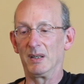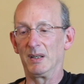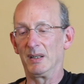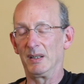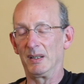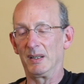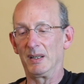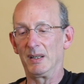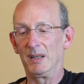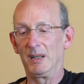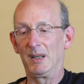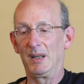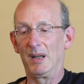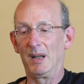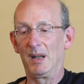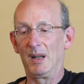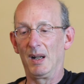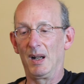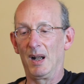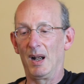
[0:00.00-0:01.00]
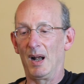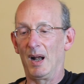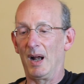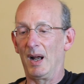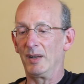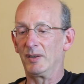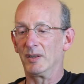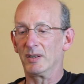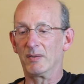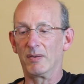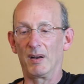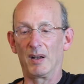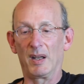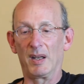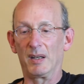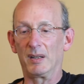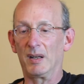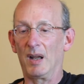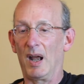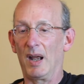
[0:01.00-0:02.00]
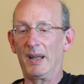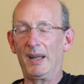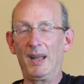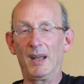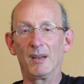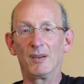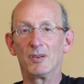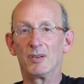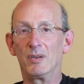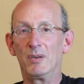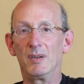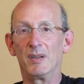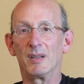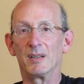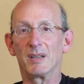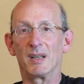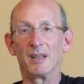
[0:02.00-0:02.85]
And I just felt like I can't do this.